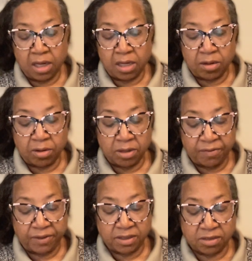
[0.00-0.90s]
learn
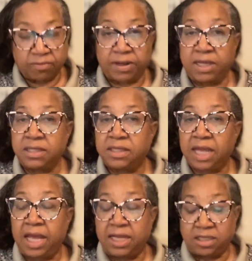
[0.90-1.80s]
of his grace,
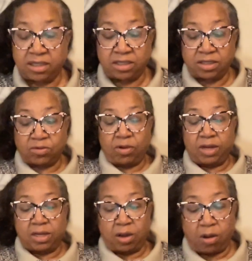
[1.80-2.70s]
and to
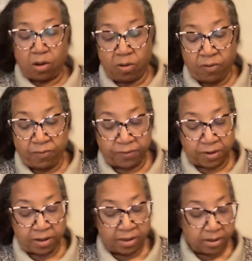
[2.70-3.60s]
start
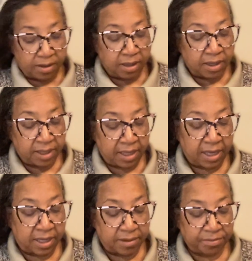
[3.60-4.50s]
over
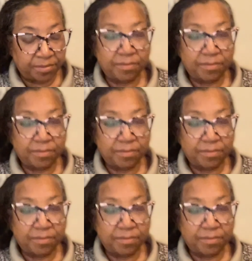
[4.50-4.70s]
again.